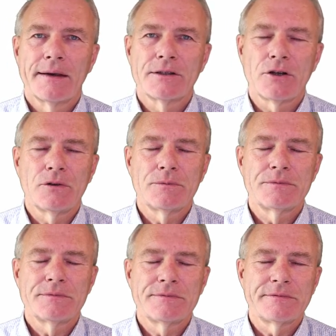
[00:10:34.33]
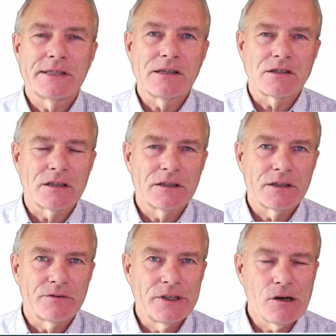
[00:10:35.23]
So this is
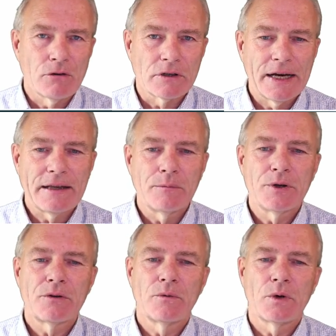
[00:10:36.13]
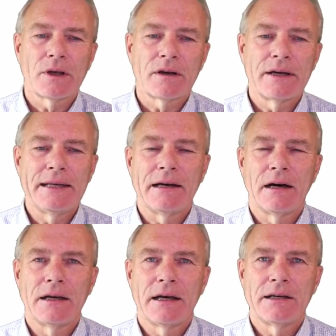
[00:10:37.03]
video already, but what I really